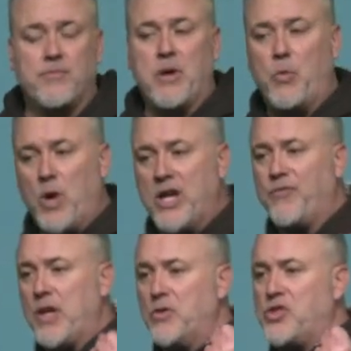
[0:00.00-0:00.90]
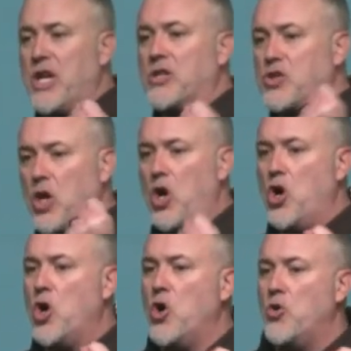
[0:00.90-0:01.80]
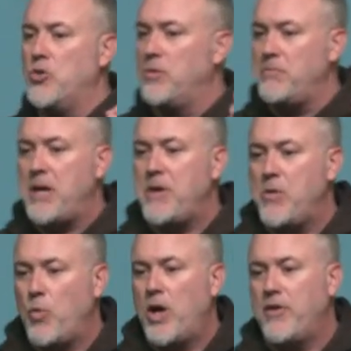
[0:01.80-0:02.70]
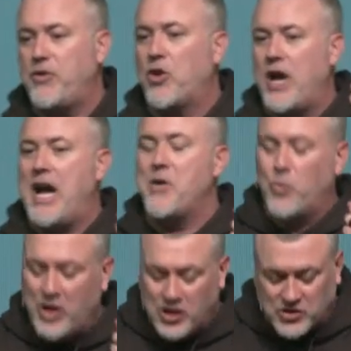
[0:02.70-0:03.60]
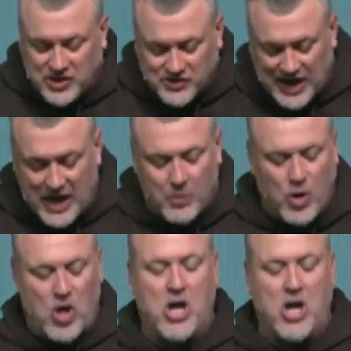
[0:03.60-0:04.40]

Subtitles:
But what if you just own maybe one of your I wills is I will